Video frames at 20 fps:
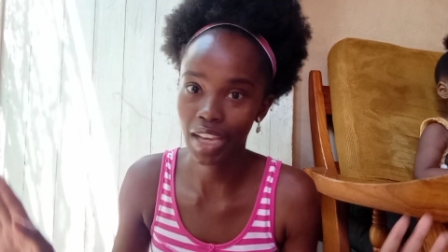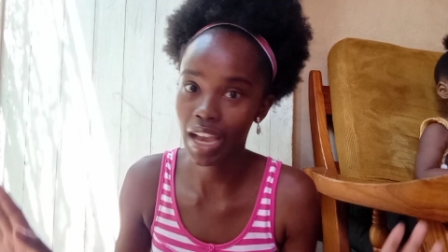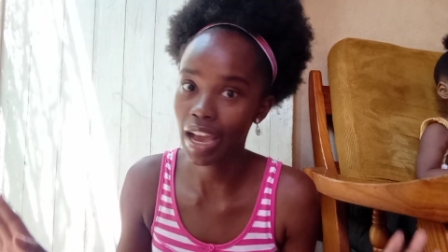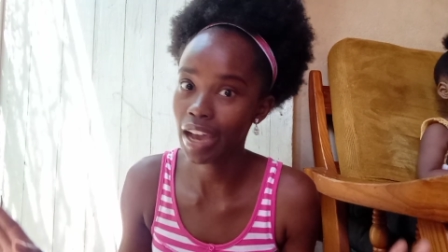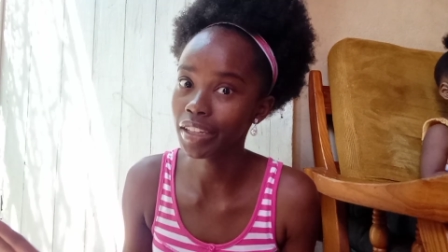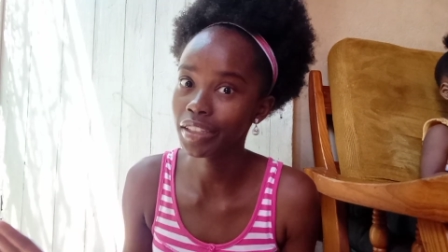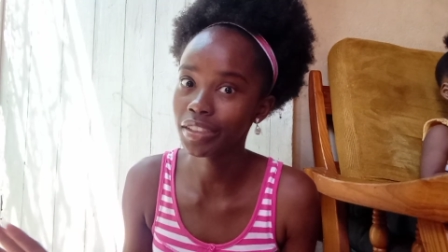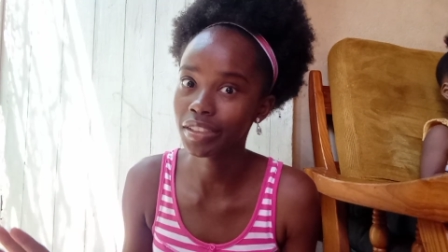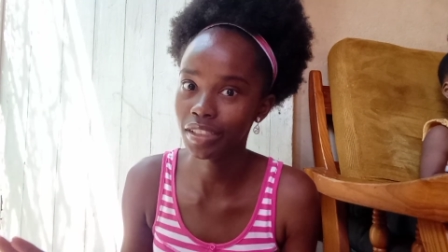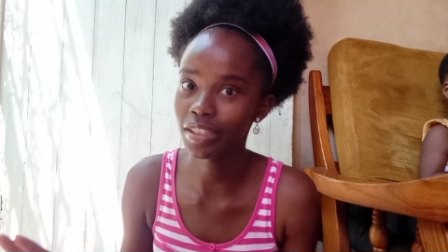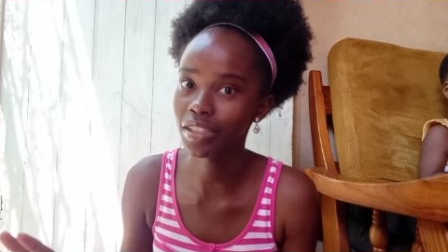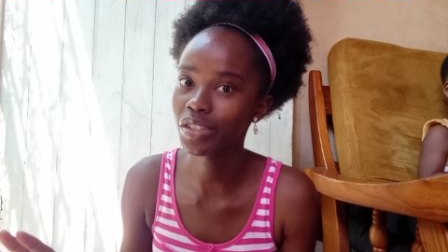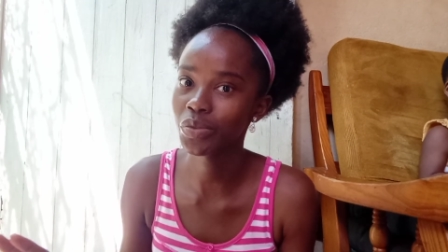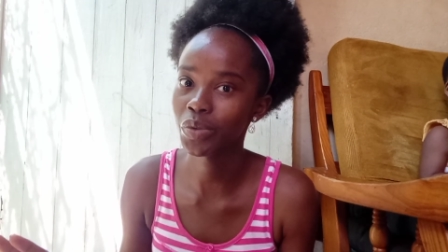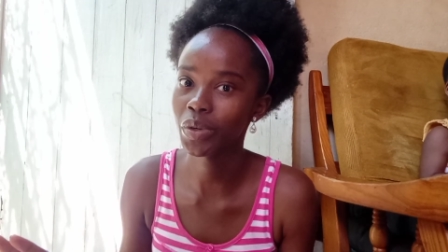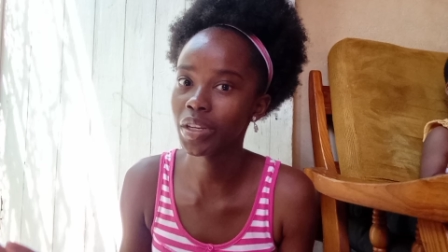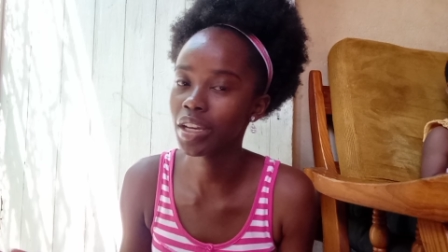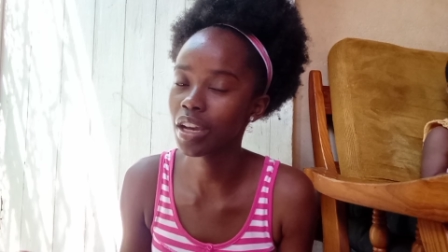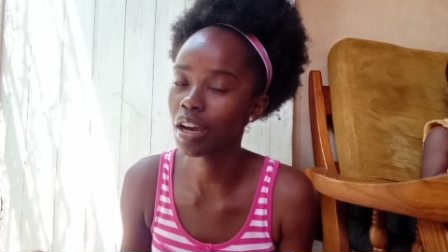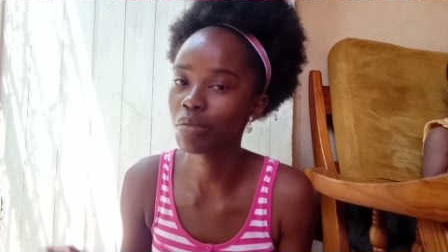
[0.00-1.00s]
ideas
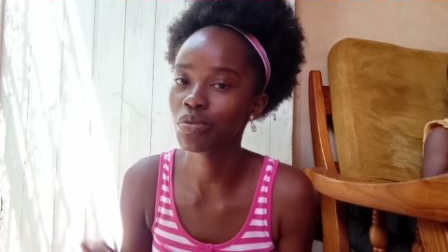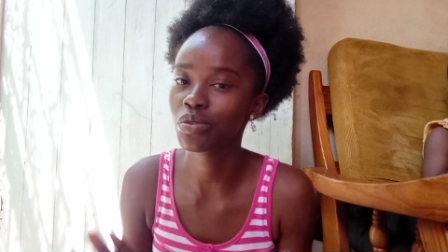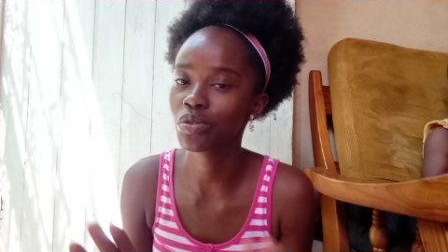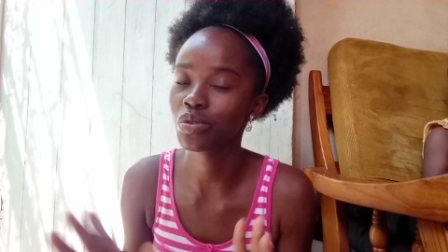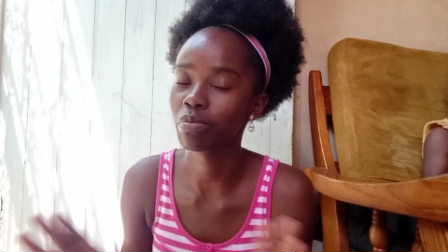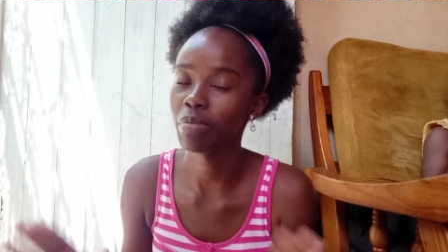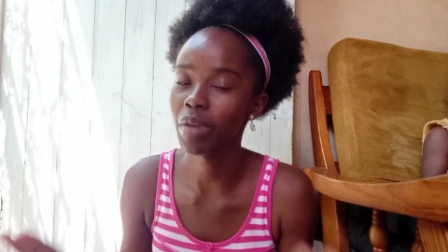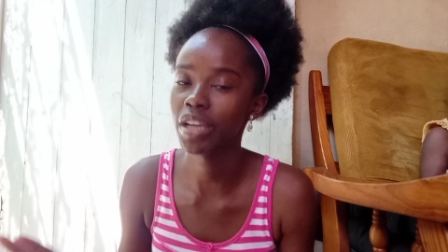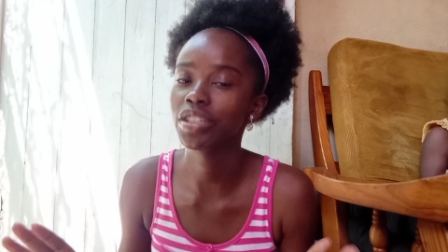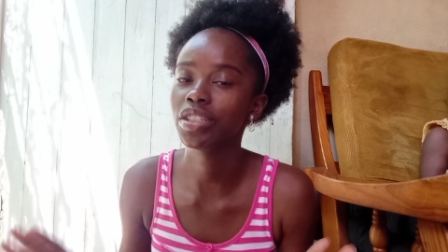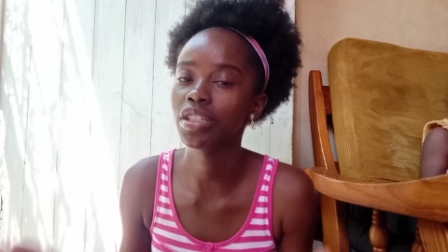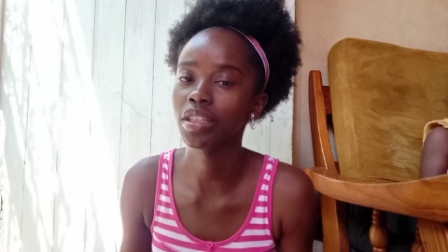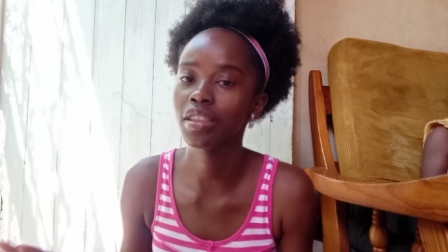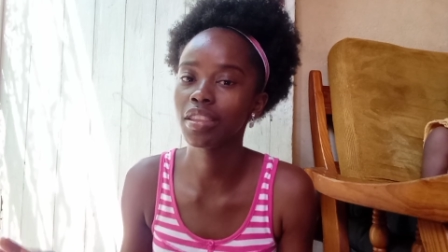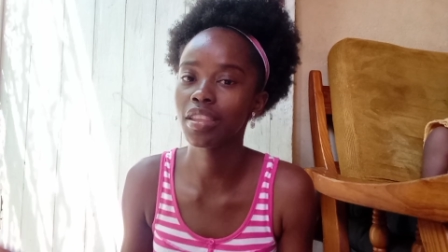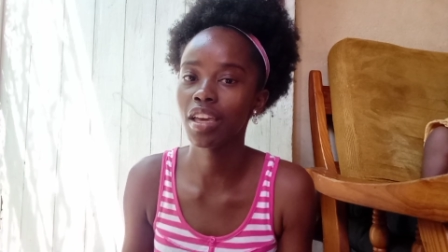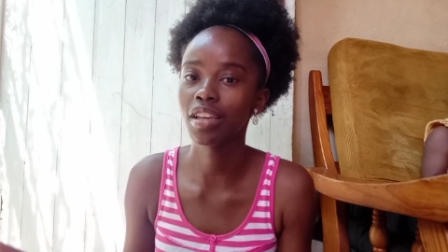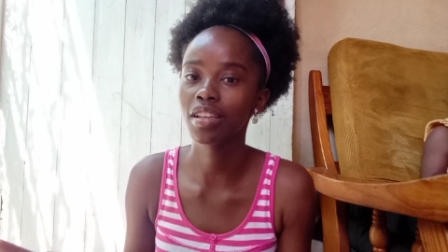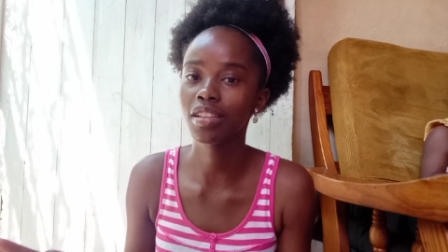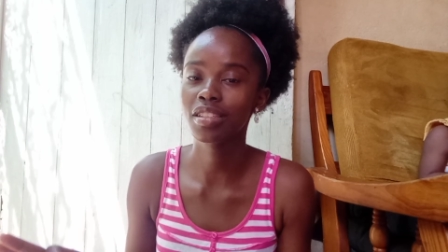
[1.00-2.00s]
when it comes to matching
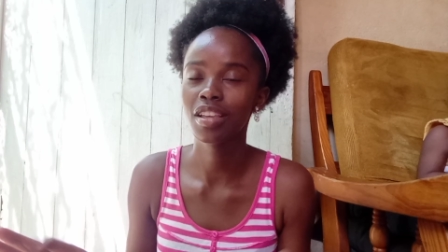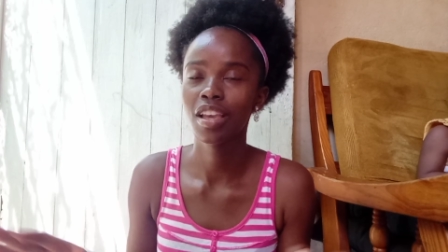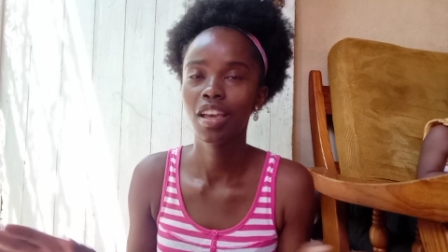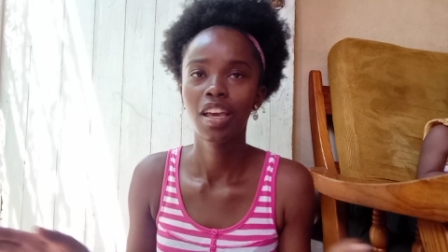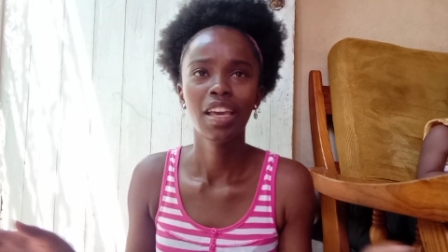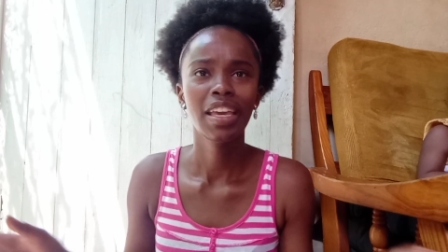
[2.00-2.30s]
things.